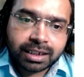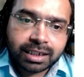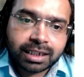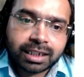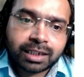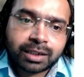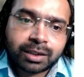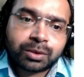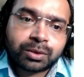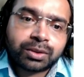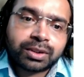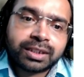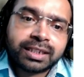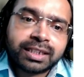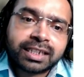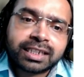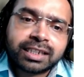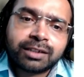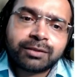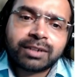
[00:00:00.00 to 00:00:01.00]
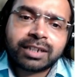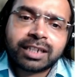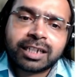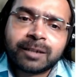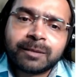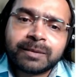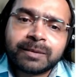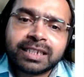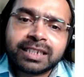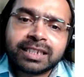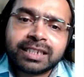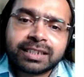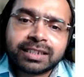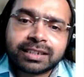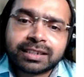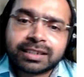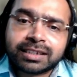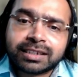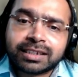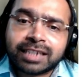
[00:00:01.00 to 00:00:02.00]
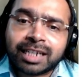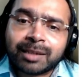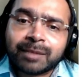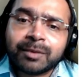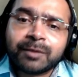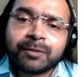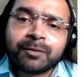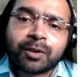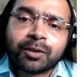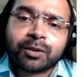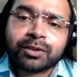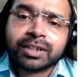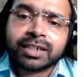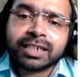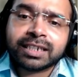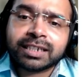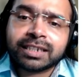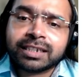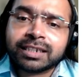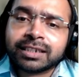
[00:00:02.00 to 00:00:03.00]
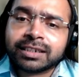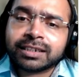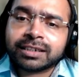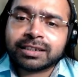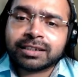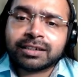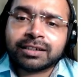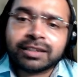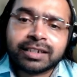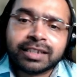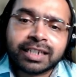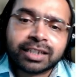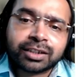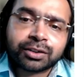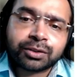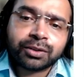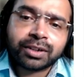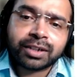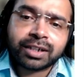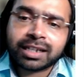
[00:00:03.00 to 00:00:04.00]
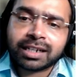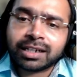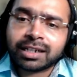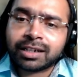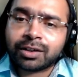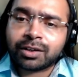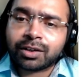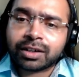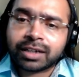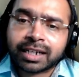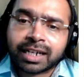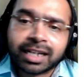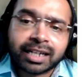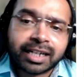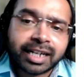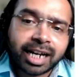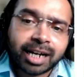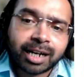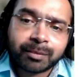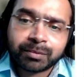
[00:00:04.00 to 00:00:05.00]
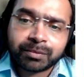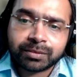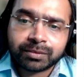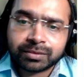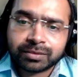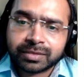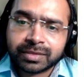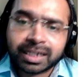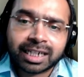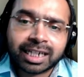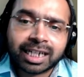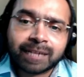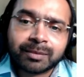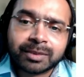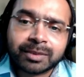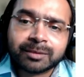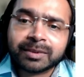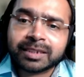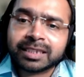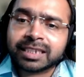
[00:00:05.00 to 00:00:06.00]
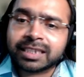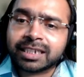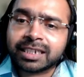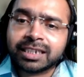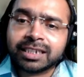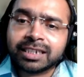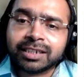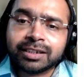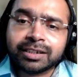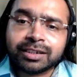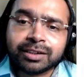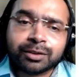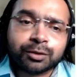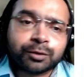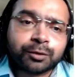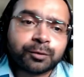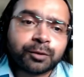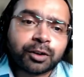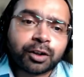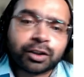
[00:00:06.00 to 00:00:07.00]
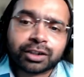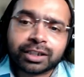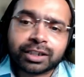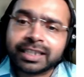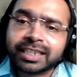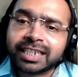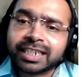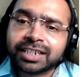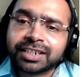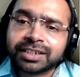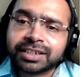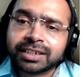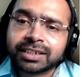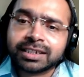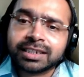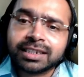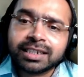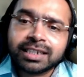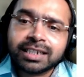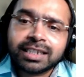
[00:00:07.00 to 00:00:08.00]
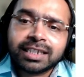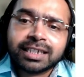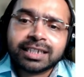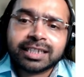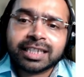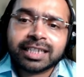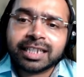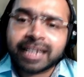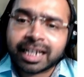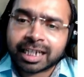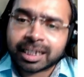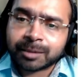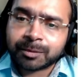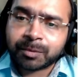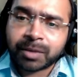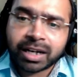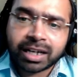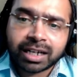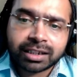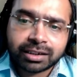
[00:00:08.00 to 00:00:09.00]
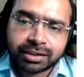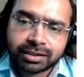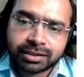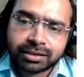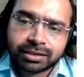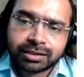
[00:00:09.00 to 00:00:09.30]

Now, injection vulnerabilities can be found in SQL or LDAP. LDAP is basically used for authentication. Then XPath.